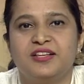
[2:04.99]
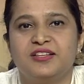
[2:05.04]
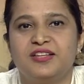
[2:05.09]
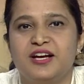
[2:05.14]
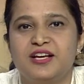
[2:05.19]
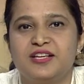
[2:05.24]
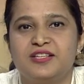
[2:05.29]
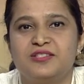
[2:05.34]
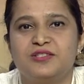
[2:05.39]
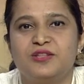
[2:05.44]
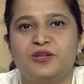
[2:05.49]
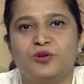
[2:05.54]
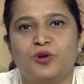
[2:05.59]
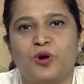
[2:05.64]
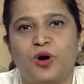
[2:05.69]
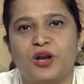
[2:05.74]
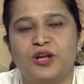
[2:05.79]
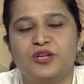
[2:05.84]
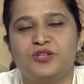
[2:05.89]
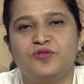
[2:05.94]
Thus, the
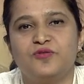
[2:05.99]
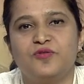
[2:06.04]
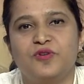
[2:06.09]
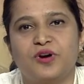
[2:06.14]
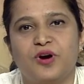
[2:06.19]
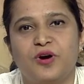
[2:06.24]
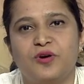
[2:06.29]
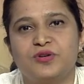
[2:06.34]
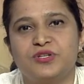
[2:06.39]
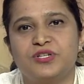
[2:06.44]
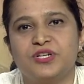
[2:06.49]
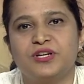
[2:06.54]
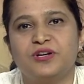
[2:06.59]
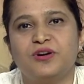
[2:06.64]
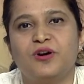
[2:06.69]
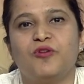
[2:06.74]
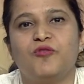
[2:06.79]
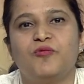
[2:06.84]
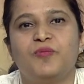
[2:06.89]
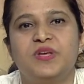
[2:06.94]
knowledge of
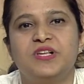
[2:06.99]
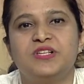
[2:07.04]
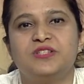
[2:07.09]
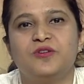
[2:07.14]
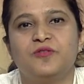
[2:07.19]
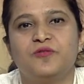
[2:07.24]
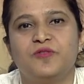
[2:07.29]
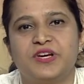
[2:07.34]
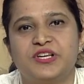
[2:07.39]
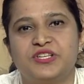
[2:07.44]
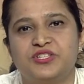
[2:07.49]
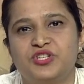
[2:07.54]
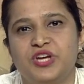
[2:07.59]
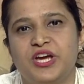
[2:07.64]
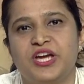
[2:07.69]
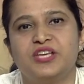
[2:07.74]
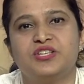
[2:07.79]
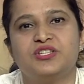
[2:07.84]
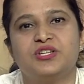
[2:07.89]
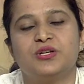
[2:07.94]
accounting of bills of
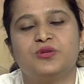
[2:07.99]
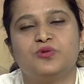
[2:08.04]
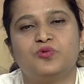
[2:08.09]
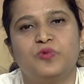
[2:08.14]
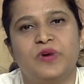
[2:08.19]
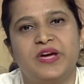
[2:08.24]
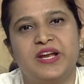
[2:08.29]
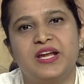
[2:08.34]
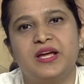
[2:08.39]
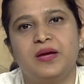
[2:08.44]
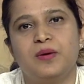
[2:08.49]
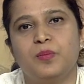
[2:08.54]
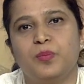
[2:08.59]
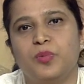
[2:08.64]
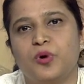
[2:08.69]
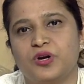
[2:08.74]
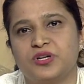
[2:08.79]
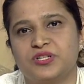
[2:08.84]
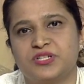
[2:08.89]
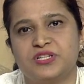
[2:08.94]
exchange is very
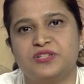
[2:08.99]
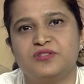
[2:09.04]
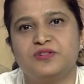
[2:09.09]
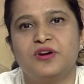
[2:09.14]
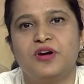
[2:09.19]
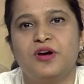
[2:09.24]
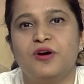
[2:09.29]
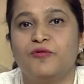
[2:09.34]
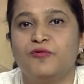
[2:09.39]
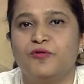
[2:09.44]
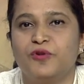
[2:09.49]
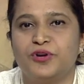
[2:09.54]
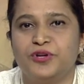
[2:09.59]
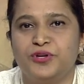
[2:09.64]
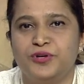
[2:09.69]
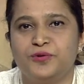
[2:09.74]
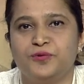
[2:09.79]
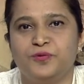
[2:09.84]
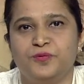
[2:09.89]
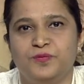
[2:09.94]
important for
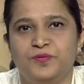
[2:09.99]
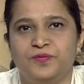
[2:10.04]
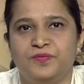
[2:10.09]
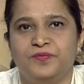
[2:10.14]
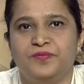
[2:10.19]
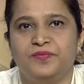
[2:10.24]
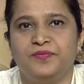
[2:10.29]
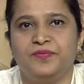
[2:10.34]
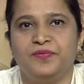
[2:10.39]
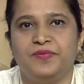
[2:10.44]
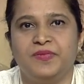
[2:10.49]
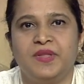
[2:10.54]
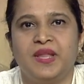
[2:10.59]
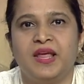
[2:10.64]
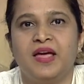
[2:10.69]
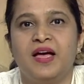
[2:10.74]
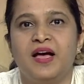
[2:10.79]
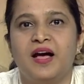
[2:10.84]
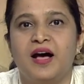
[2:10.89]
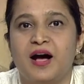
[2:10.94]
you.
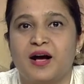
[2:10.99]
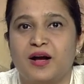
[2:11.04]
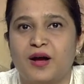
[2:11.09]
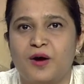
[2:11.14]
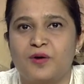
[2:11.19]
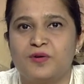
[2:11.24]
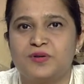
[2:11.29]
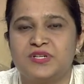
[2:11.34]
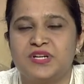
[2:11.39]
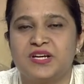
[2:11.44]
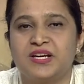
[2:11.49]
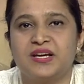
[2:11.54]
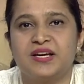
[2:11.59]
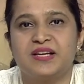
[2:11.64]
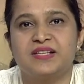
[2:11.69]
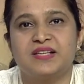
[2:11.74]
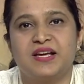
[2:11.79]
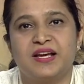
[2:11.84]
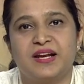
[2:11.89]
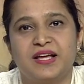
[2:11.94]
Accounting
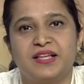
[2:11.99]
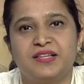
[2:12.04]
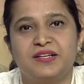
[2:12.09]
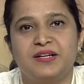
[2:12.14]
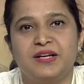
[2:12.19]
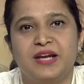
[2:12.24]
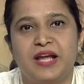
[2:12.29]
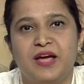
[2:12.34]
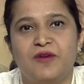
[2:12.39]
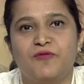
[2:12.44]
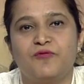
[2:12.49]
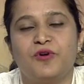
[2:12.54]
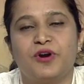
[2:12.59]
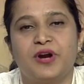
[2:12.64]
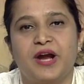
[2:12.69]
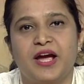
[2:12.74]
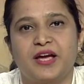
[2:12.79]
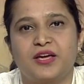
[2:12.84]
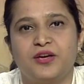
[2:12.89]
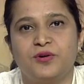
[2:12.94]
is another name
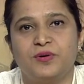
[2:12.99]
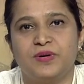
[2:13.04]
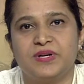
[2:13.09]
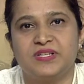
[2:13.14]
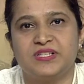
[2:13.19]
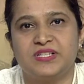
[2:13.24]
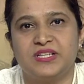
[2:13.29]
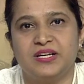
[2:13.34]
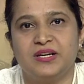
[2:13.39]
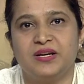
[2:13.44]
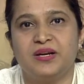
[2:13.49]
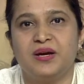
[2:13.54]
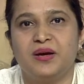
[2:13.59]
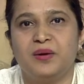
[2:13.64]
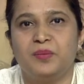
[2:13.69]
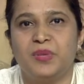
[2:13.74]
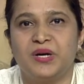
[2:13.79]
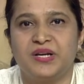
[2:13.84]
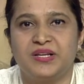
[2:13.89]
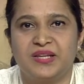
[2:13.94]
for accuracy,
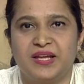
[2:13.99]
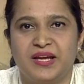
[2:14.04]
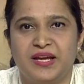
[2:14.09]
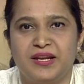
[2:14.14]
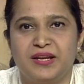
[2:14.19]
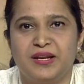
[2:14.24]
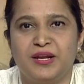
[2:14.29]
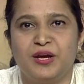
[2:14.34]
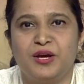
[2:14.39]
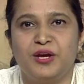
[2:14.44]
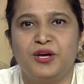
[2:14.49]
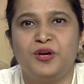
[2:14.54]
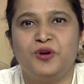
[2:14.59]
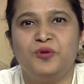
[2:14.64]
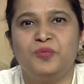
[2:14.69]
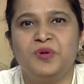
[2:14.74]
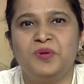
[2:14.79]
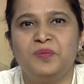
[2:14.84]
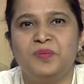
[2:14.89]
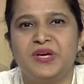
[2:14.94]
but then
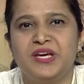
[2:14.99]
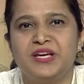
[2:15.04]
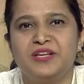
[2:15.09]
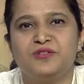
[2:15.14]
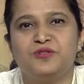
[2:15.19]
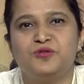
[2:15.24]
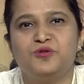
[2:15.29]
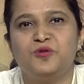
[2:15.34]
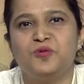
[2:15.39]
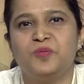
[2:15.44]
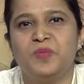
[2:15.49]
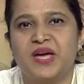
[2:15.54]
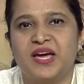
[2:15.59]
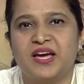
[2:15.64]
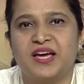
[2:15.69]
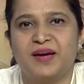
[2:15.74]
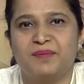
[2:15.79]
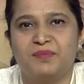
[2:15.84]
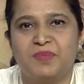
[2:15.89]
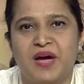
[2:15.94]
human beings do
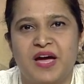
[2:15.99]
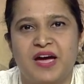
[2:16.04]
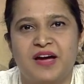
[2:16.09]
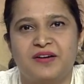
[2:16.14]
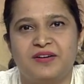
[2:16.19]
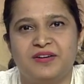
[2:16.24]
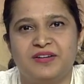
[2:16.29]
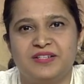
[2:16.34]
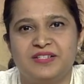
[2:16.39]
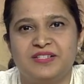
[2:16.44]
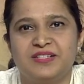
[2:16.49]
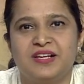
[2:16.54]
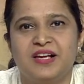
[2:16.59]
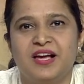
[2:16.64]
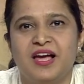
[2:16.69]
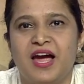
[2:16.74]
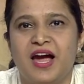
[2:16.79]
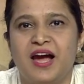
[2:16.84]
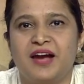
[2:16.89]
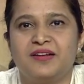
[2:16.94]
make errors
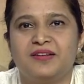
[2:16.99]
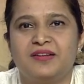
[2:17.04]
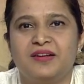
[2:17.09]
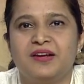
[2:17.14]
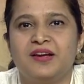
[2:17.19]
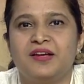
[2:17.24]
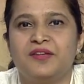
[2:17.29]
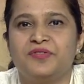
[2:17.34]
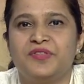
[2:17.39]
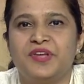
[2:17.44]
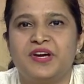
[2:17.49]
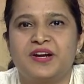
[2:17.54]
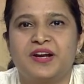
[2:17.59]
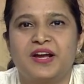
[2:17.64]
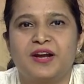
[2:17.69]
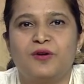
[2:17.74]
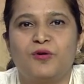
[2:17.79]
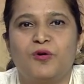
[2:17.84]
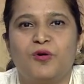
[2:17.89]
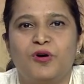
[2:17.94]
and there
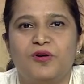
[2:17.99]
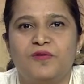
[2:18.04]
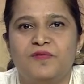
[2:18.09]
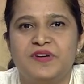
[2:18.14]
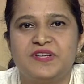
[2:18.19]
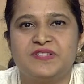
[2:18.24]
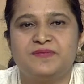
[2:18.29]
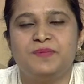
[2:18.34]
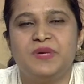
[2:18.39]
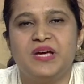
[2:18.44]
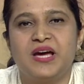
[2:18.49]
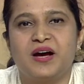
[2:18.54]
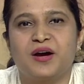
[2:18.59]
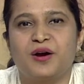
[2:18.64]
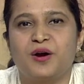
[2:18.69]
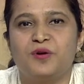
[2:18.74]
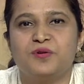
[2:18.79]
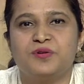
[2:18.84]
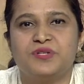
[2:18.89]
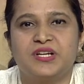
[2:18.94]
can always be
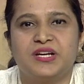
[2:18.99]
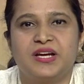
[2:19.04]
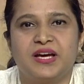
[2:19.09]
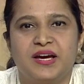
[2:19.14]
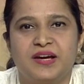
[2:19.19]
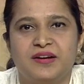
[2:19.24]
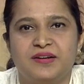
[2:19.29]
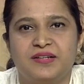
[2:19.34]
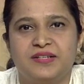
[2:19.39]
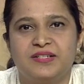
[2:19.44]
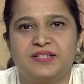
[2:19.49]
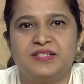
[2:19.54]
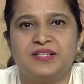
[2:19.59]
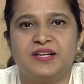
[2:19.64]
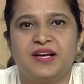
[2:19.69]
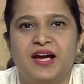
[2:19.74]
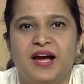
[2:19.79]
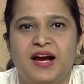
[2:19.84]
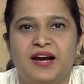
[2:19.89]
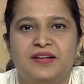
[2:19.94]
accounting errors
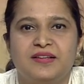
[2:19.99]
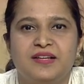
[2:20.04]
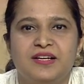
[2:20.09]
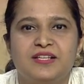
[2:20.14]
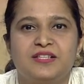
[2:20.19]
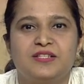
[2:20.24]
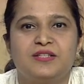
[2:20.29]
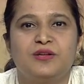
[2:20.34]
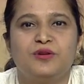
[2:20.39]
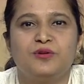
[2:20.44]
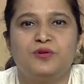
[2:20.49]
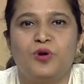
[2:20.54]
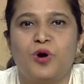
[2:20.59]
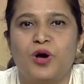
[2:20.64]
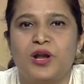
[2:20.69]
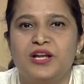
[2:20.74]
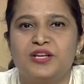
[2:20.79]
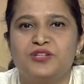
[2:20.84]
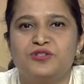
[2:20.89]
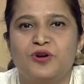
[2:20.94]
and thus
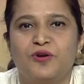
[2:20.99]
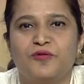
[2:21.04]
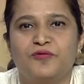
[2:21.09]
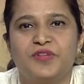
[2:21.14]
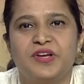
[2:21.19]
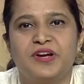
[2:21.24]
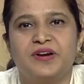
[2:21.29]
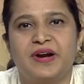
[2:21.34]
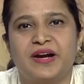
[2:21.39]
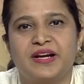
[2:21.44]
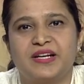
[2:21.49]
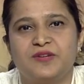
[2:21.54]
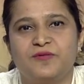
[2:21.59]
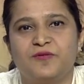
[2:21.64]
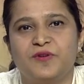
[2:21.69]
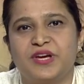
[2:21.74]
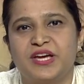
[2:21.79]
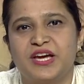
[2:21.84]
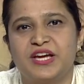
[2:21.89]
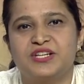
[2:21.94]
knowledge of their
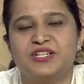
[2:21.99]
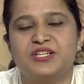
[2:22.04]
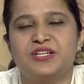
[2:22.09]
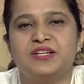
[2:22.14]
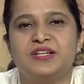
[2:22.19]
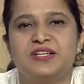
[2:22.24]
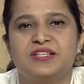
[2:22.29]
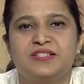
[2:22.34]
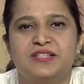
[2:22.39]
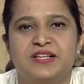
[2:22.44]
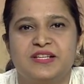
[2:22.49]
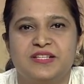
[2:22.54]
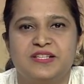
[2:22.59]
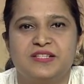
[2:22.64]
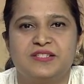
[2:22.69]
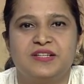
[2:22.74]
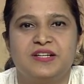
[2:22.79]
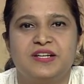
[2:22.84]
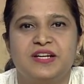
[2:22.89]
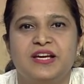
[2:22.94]
rectification is
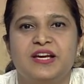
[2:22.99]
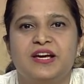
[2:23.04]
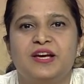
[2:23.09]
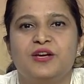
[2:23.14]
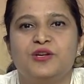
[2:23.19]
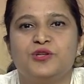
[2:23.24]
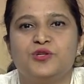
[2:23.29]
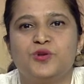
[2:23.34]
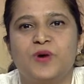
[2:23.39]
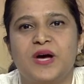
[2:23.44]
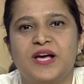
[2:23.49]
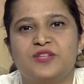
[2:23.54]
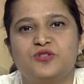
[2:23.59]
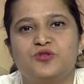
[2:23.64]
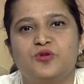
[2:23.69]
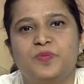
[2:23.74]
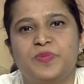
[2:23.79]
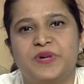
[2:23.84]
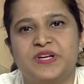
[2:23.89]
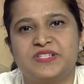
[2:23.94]
necessary so as
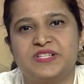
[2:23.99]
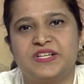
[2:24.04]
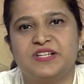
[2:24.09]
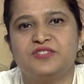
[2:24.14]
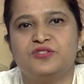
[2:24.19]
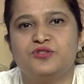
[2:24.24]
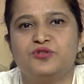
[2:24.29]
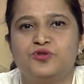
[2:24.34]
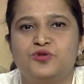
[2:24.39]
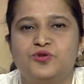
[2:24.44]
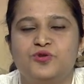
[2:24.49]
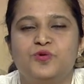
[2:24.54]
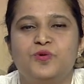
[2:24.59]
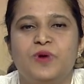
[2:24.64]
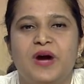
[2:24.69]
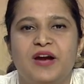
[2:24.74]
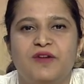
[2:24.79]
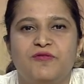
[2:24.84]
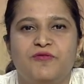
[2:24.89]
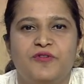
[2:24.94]
to present
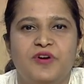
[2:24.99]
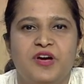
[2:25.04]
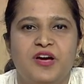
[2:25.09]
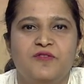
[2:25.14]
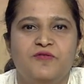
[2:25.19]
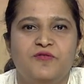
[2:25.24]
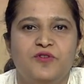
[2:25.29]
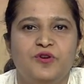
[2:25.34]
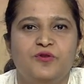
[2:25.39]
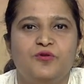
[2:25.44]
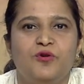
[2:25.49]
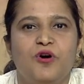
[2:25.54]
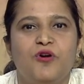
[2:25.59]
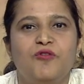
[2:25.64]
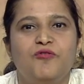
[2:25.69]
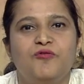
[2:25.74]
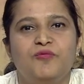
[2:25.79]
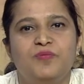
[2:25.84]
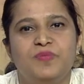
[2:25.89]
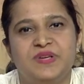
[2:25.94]
true and fair view
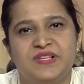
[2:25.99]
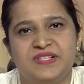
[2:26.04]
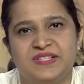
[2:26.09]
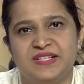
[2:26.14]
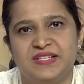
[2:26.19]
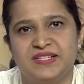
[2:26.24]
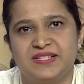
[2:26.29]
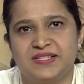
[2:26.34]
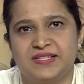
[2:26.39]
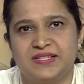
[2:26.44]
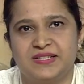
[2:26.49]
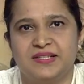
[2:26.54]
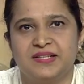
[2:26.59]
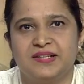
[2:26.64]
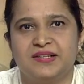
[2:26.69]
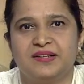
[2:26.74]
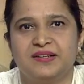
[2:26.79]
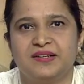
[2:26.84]
of business.